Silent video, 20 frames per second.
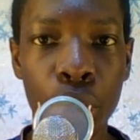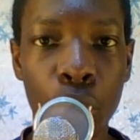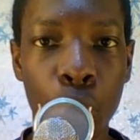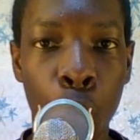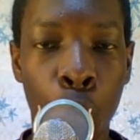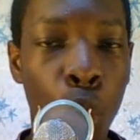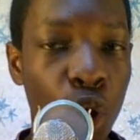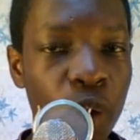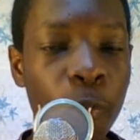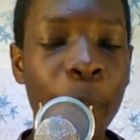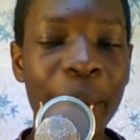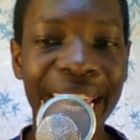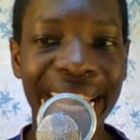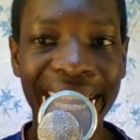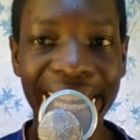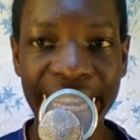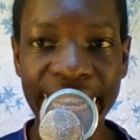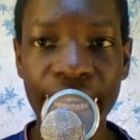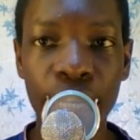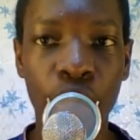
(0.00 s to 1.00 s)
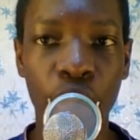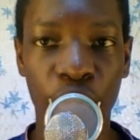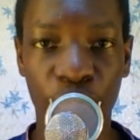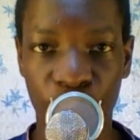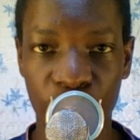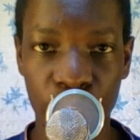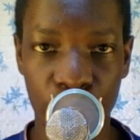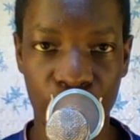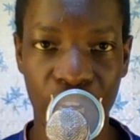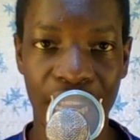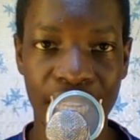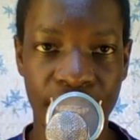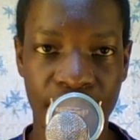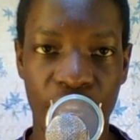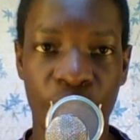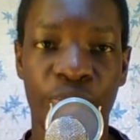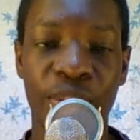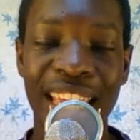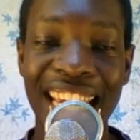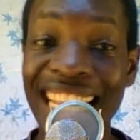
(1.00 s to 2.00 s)
would-be clinical finishers
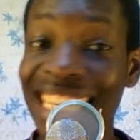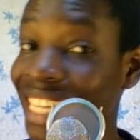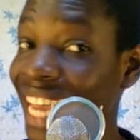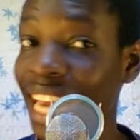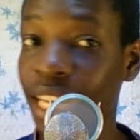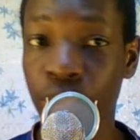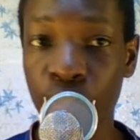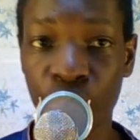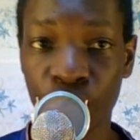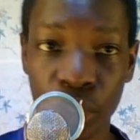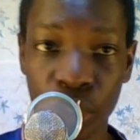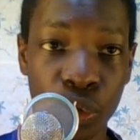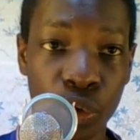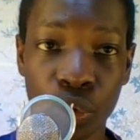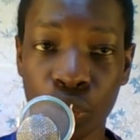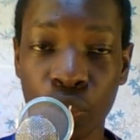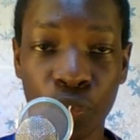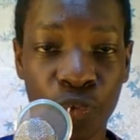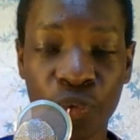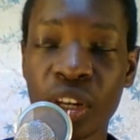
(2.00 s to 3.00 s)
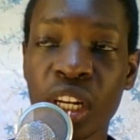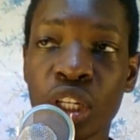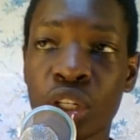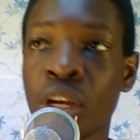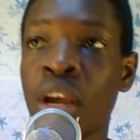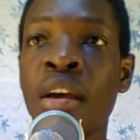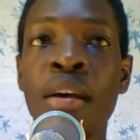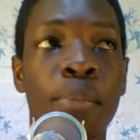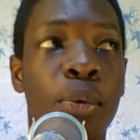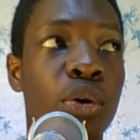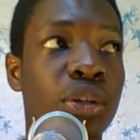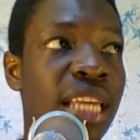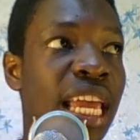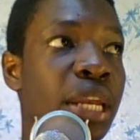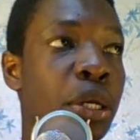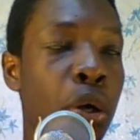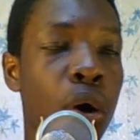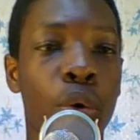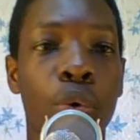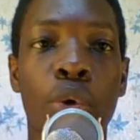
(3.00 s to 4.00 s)
if they decide to finish, because I
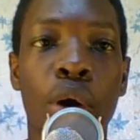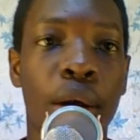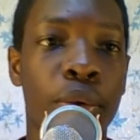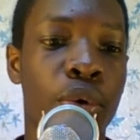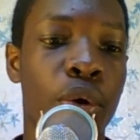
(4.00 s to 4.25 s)
know,